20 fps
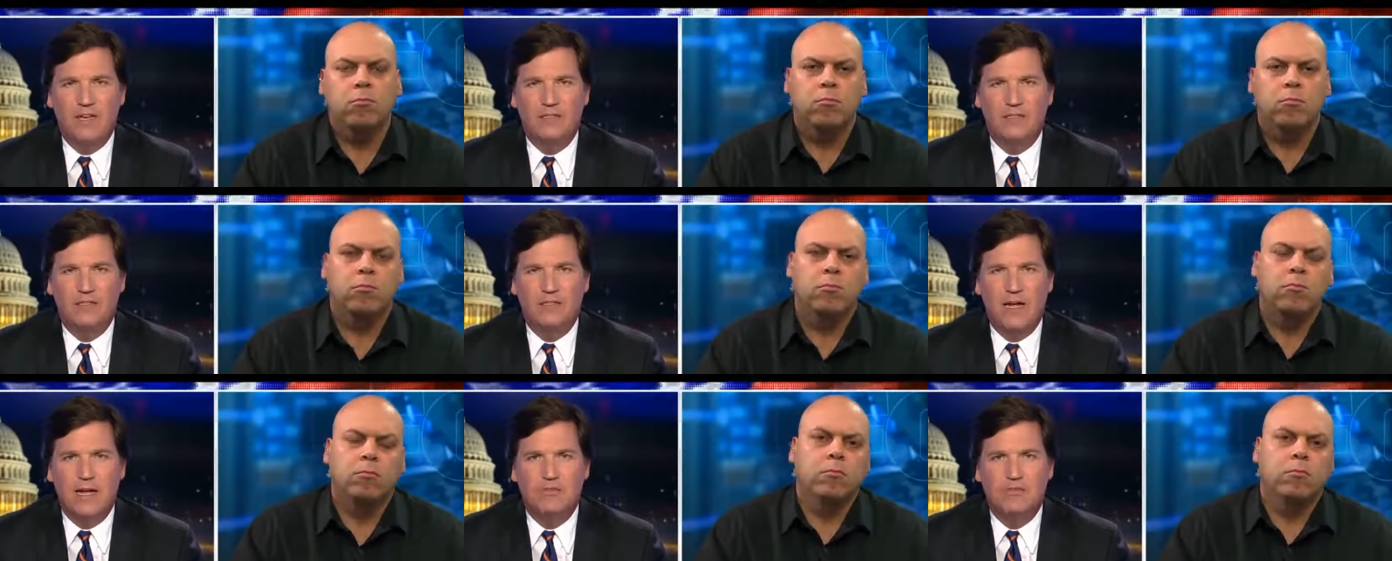
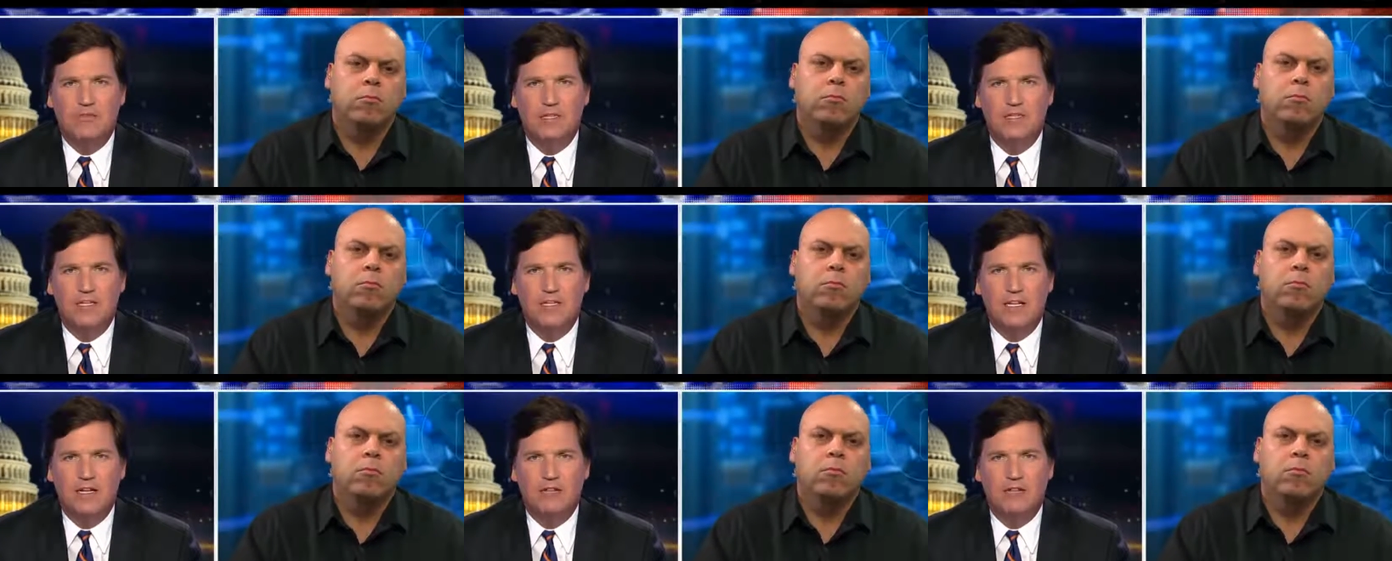Speaker 1: has
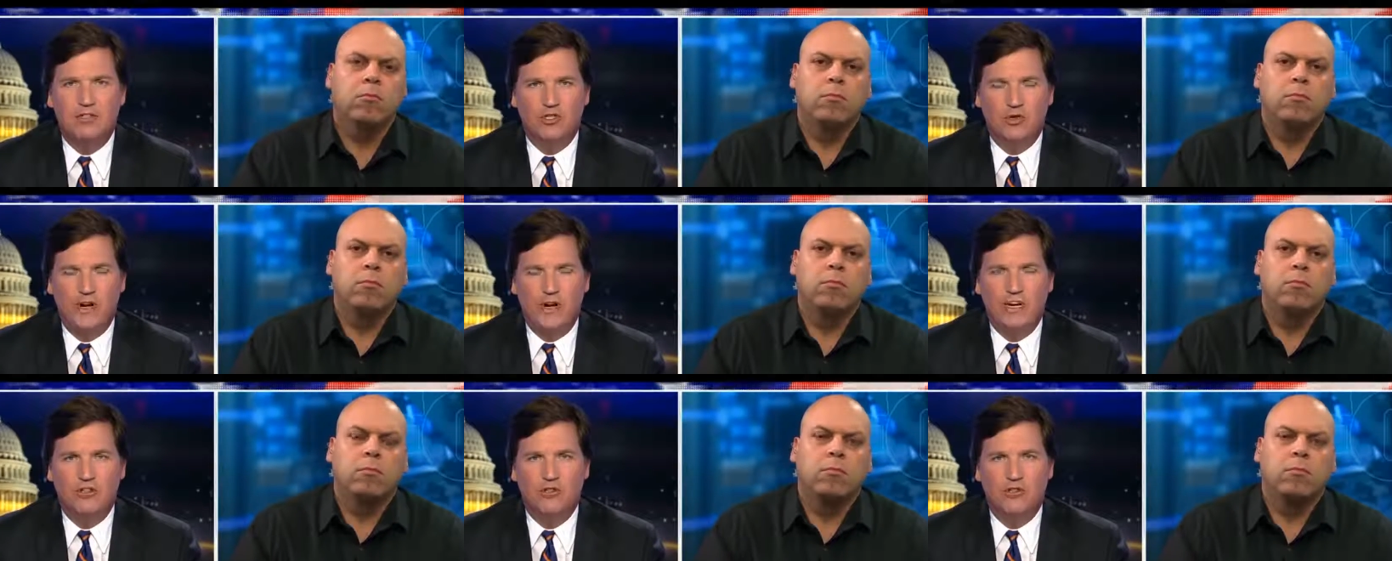attempted to kill
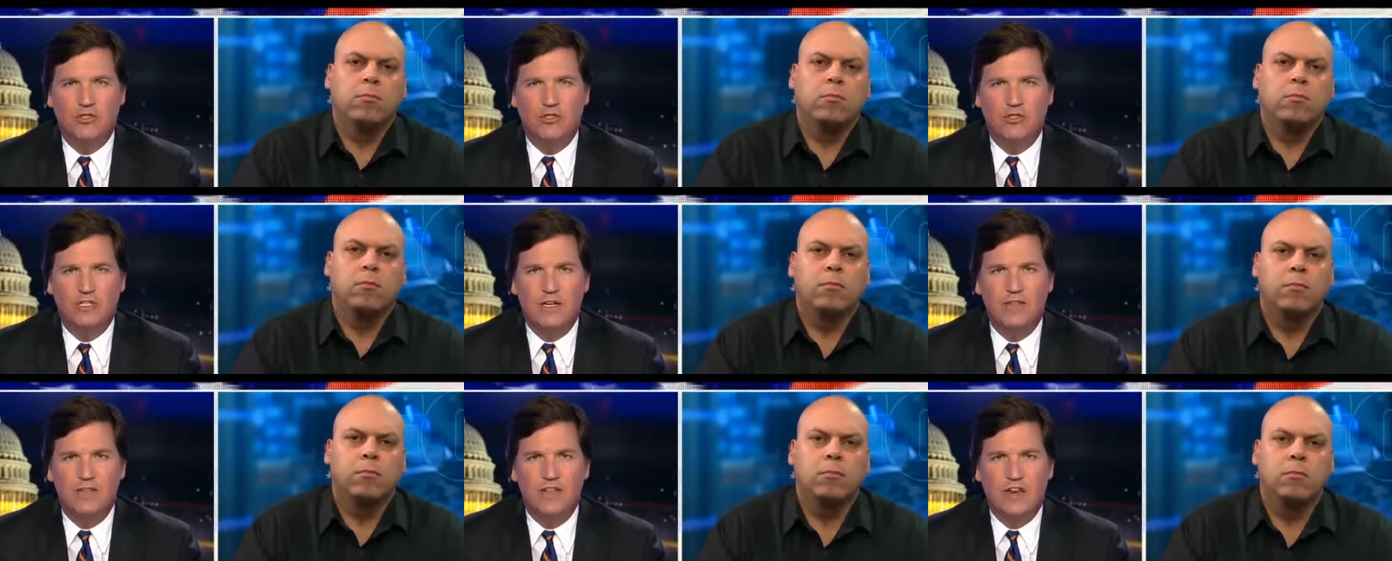
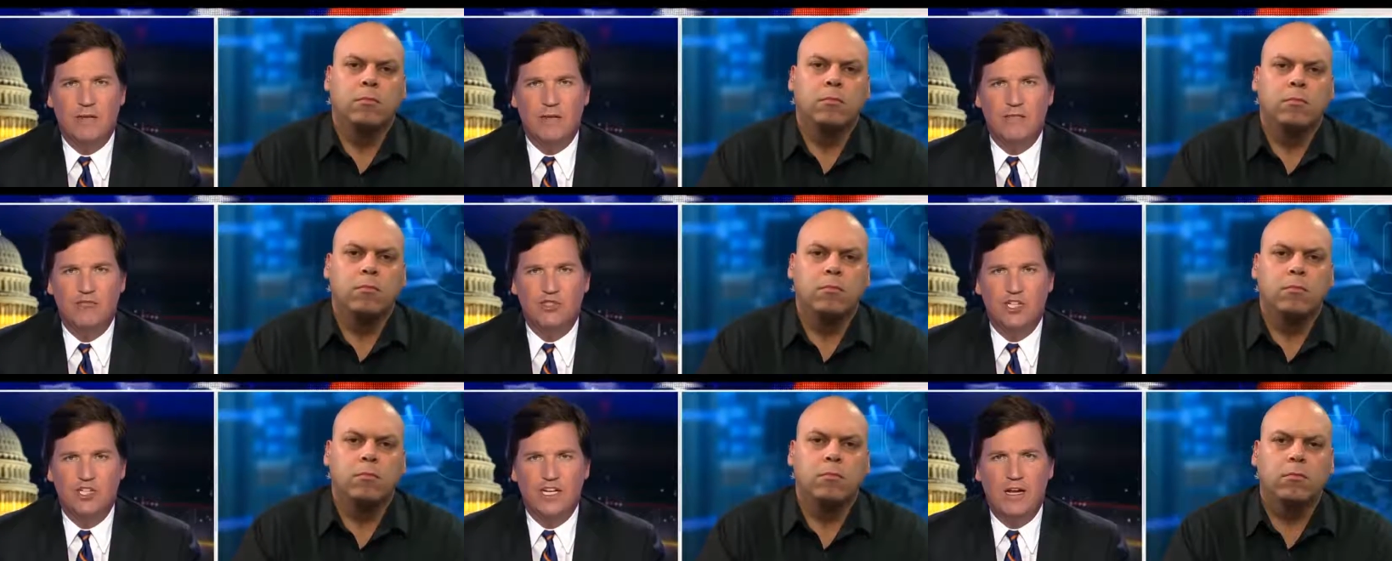strangers in the name
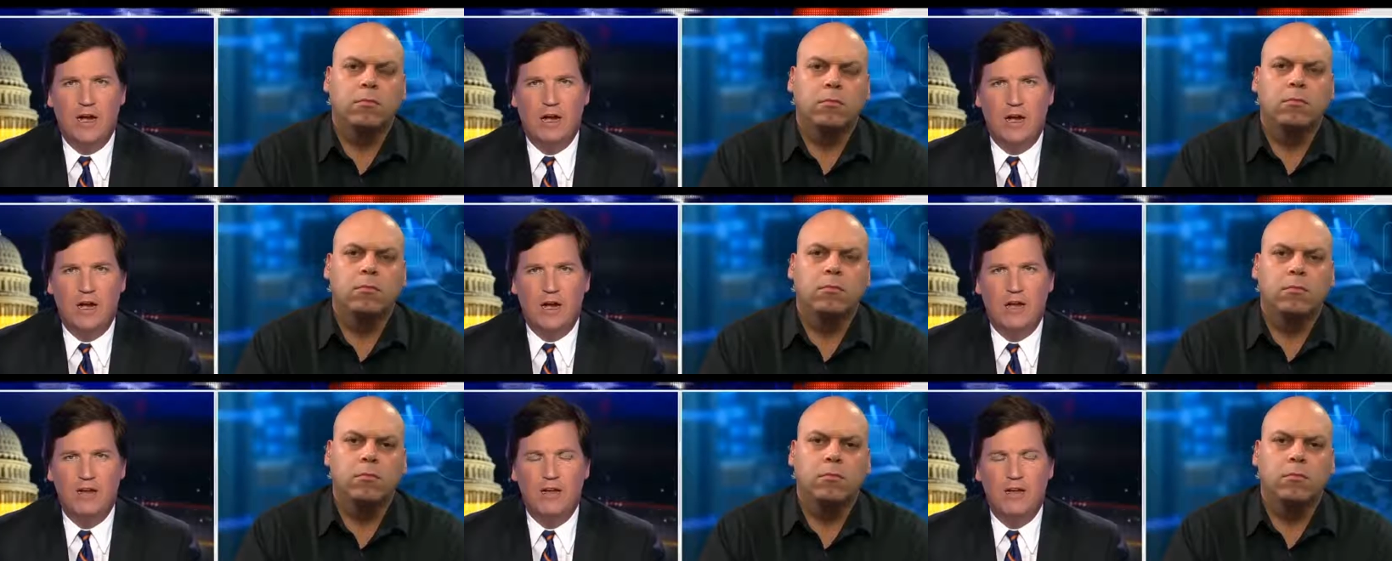of
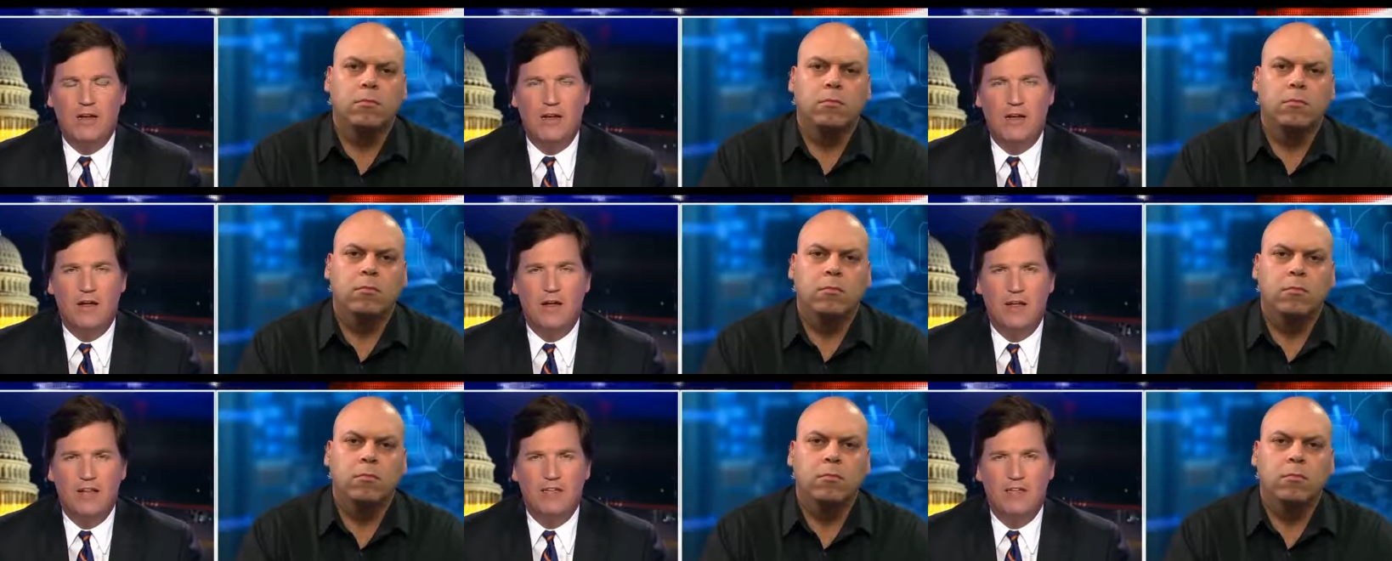jihad
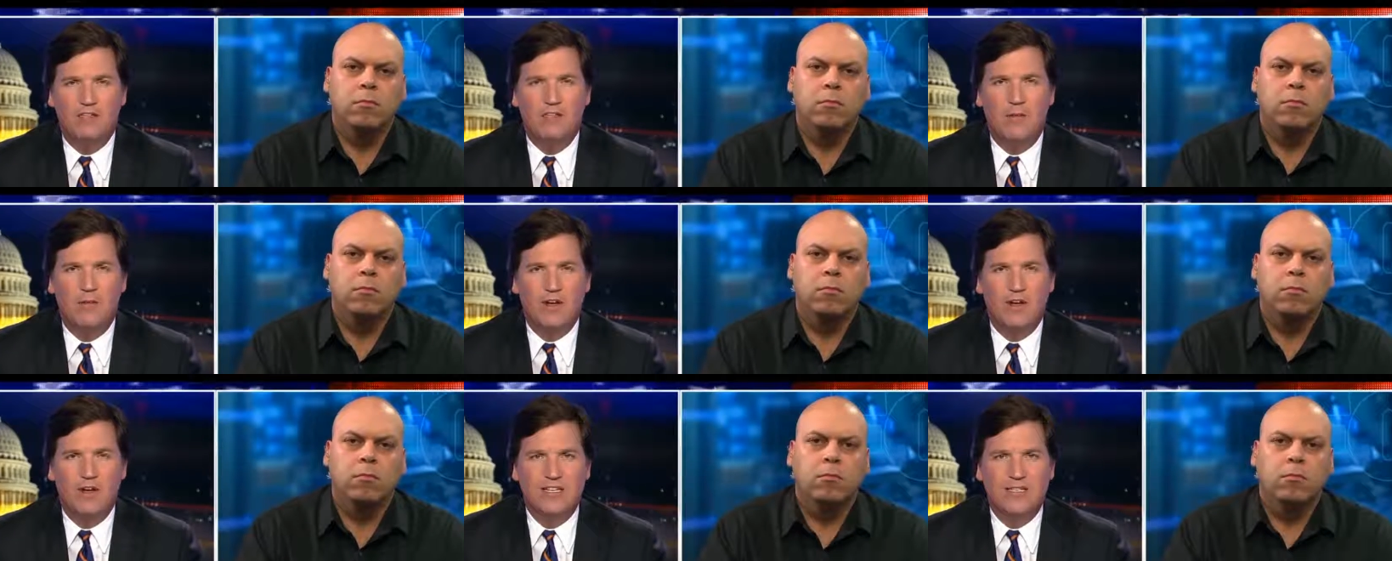uh, in a
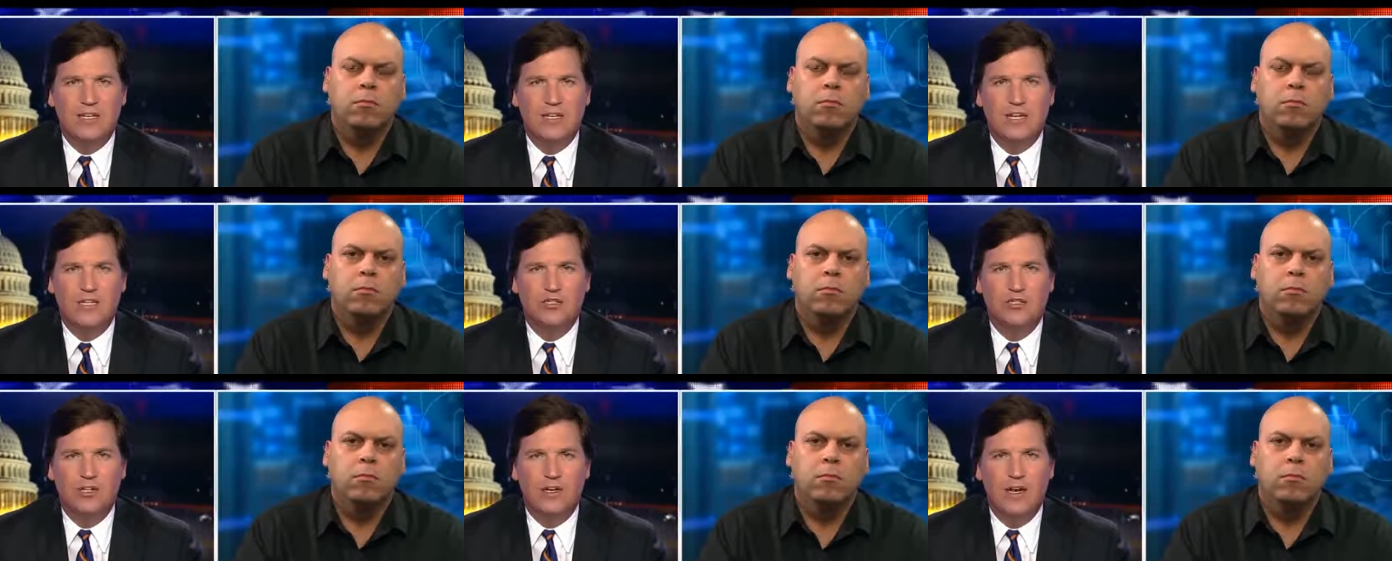subway
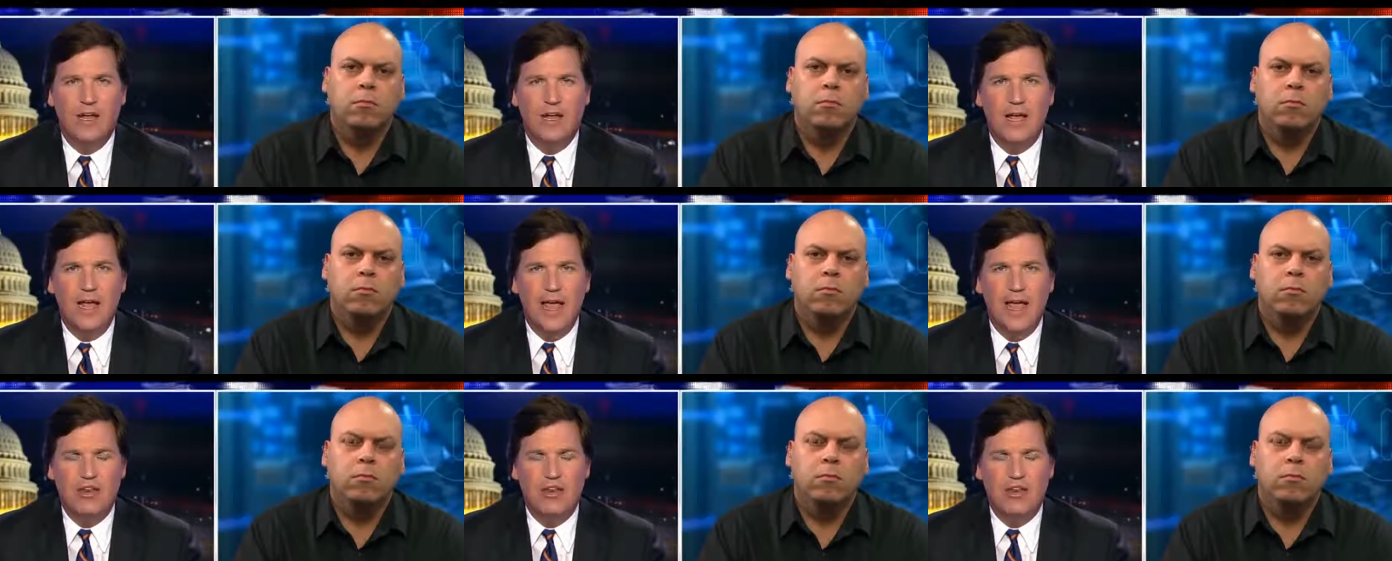station,